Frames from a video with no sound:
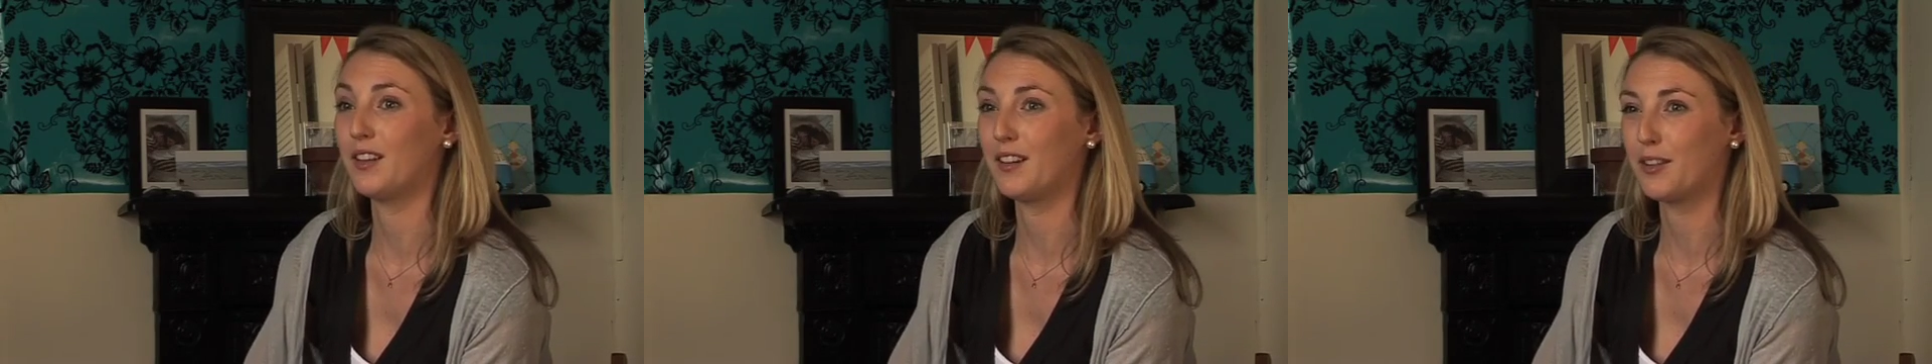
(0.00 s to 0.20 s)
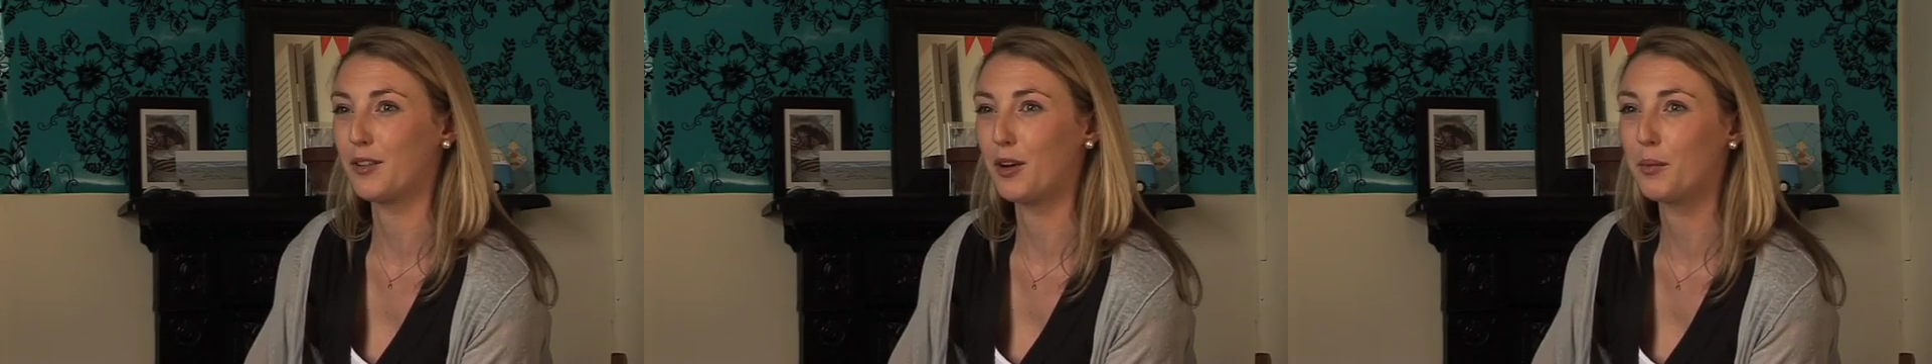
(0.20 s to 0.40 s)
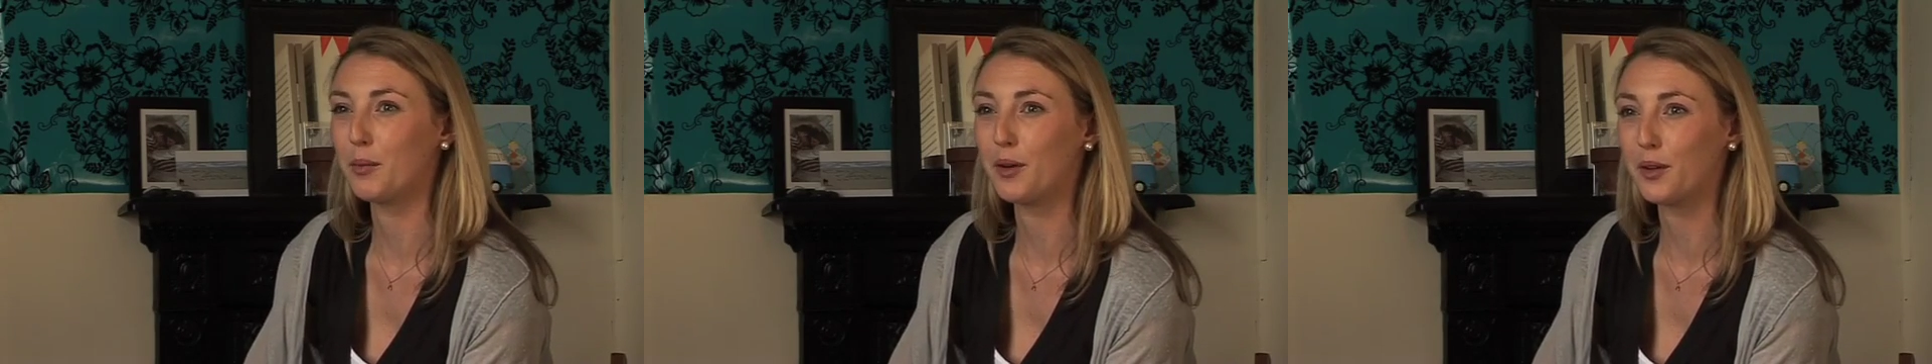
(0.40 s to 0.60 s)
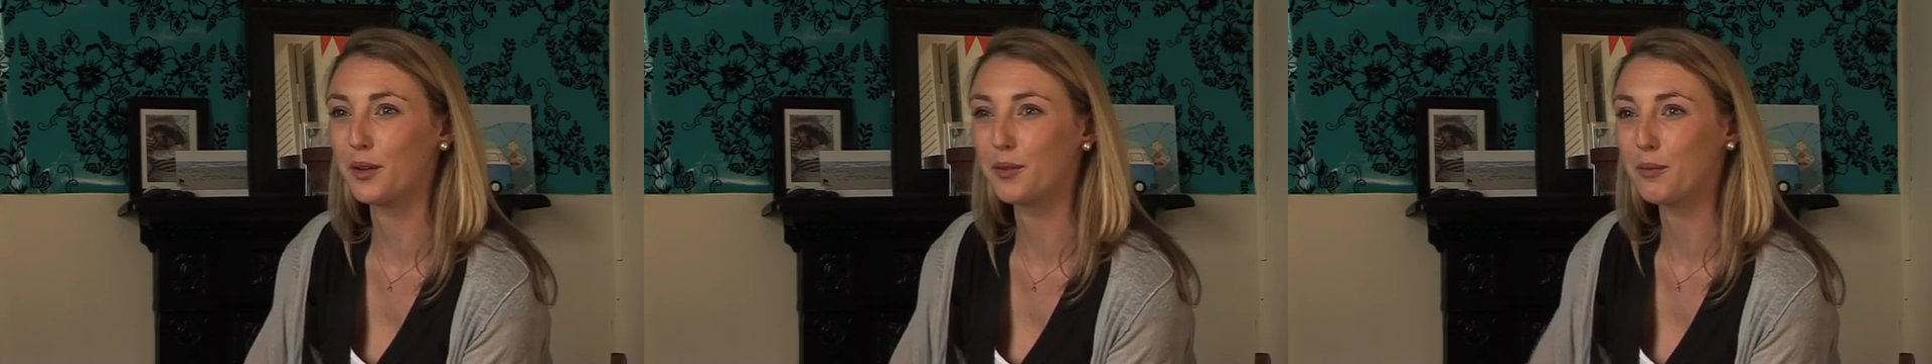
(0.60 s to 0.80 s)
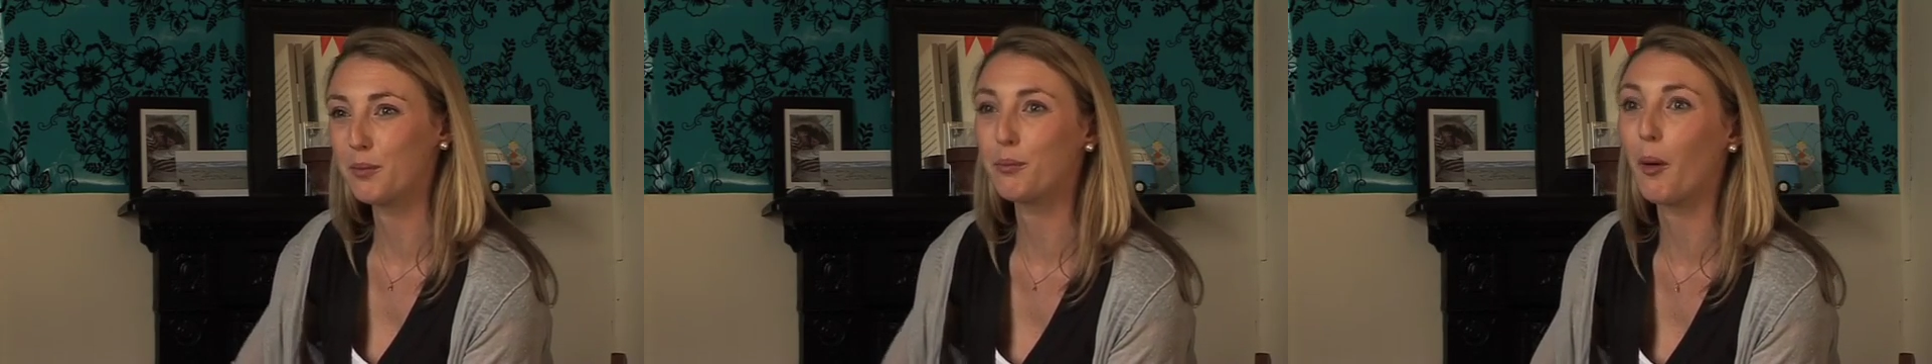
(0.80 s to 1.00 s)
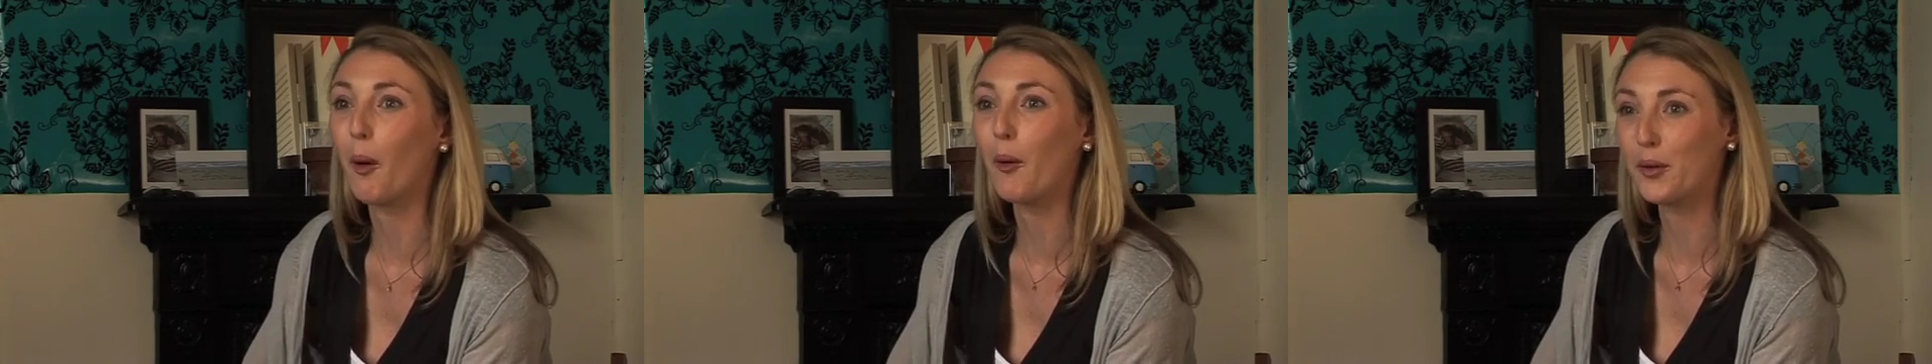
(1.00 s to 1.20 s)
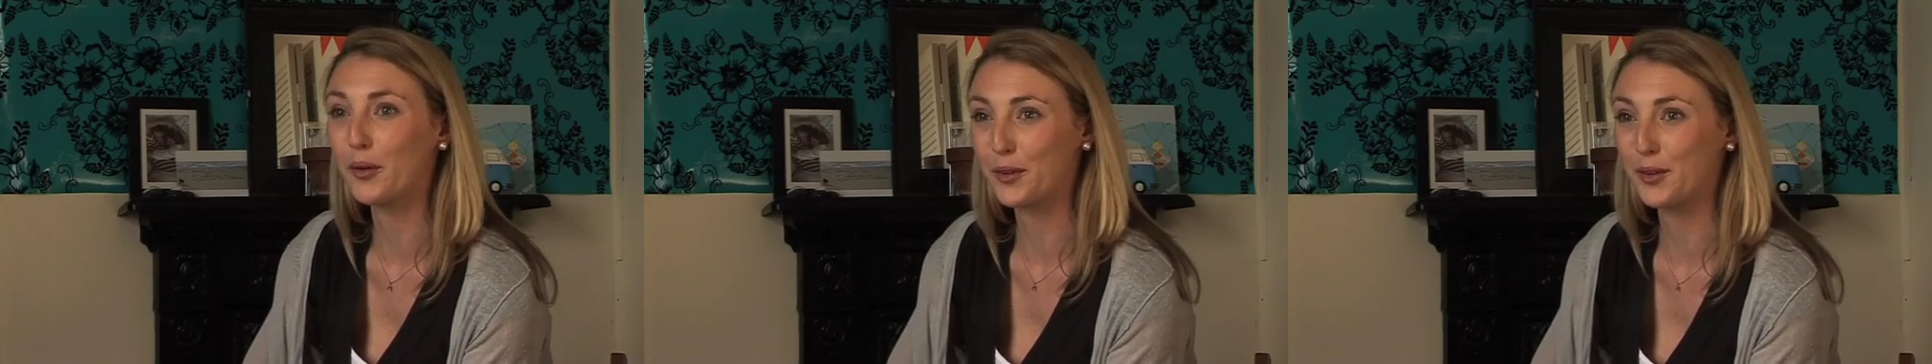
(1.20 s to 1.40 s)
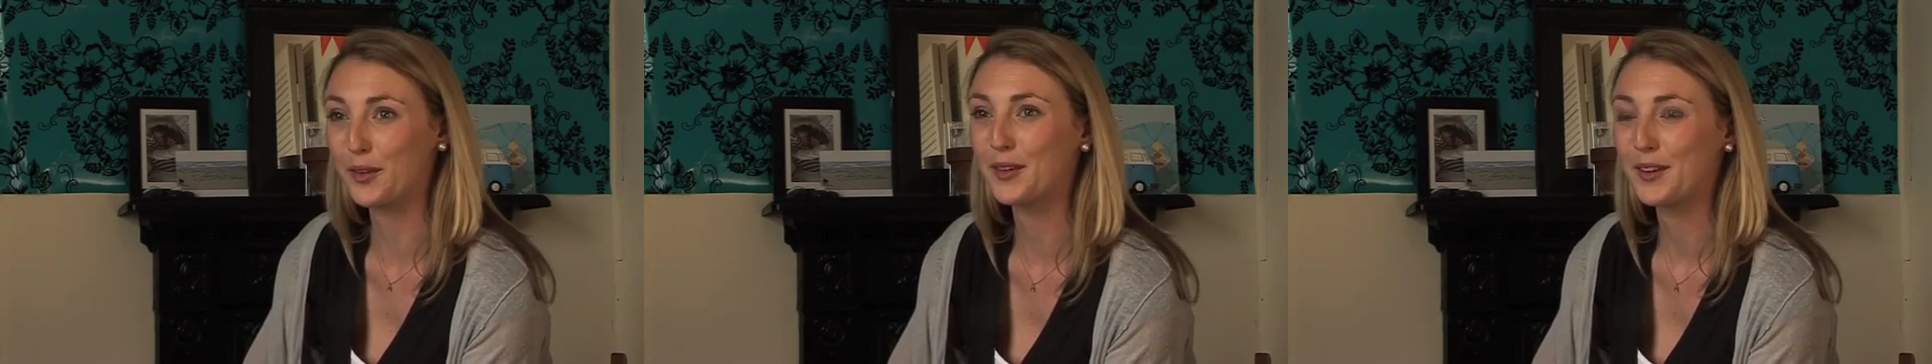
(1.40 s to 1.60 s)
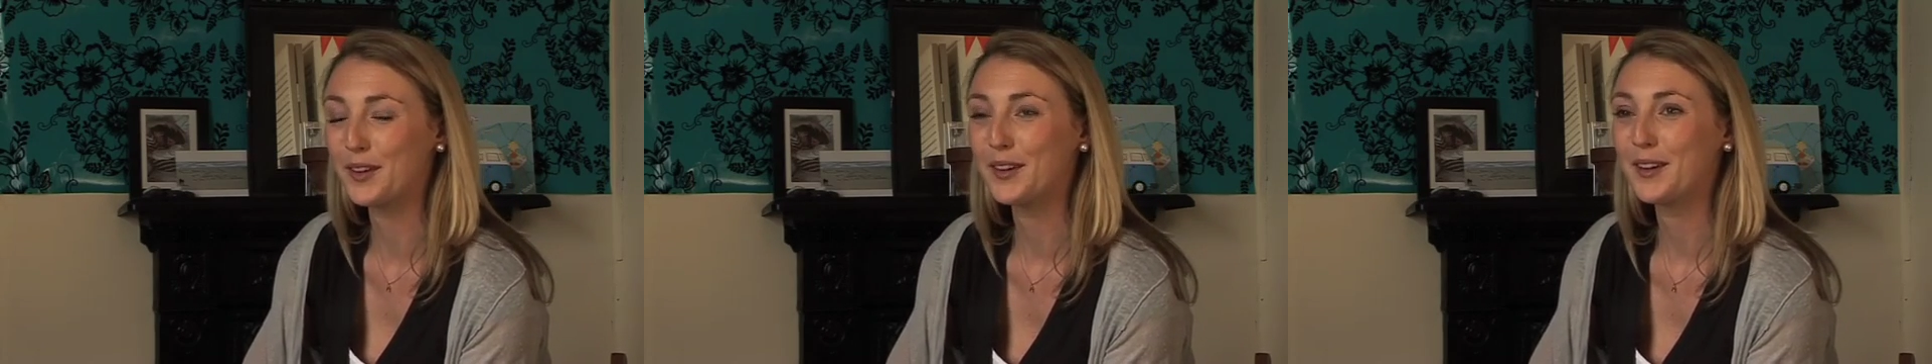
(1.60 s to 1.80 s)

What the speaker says: this criminal box